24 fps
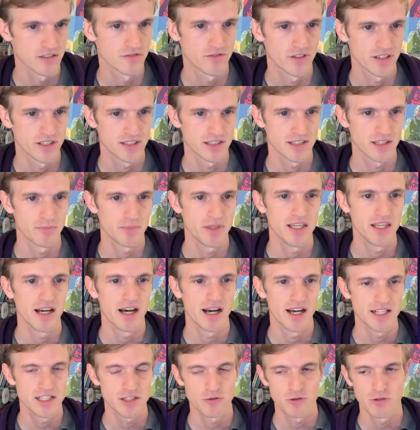So for instance, the
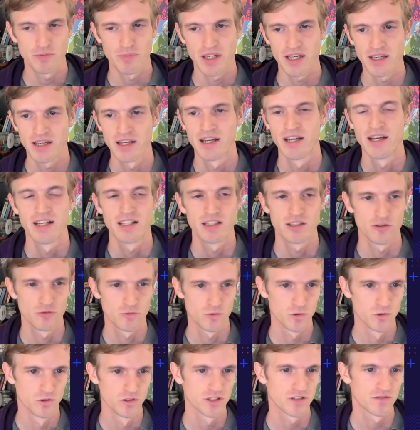PII stripping, the
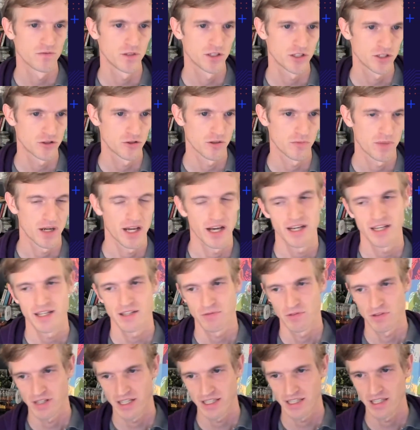rules which to apply,
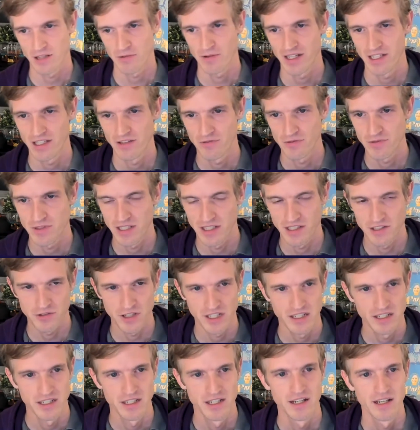it will get directly from
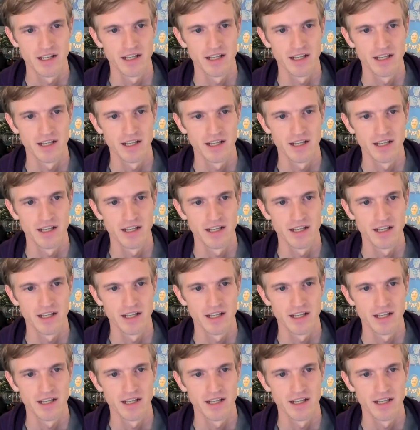Sentry.